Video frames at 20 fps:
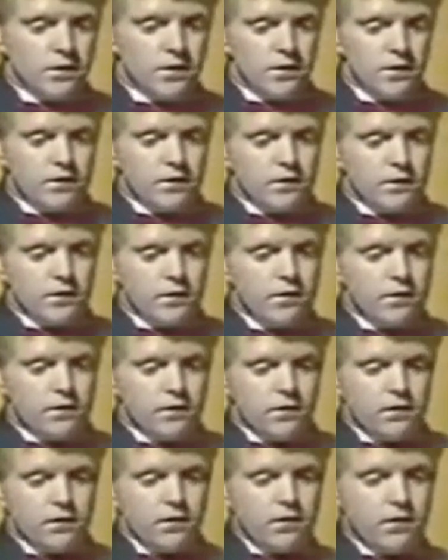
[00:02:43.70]

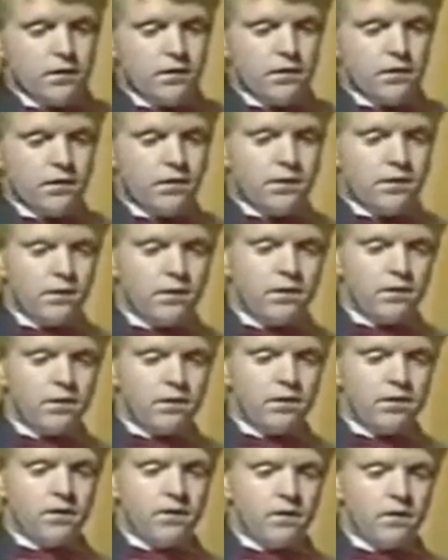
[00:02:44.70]

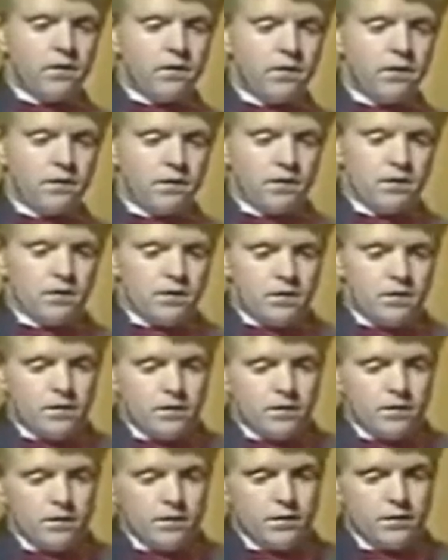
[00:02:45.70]

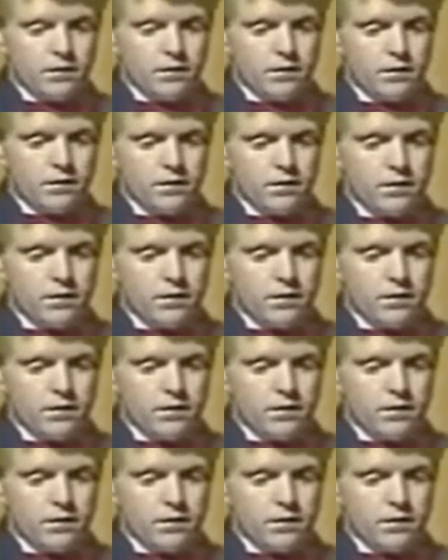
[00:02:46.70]
(no one is talking)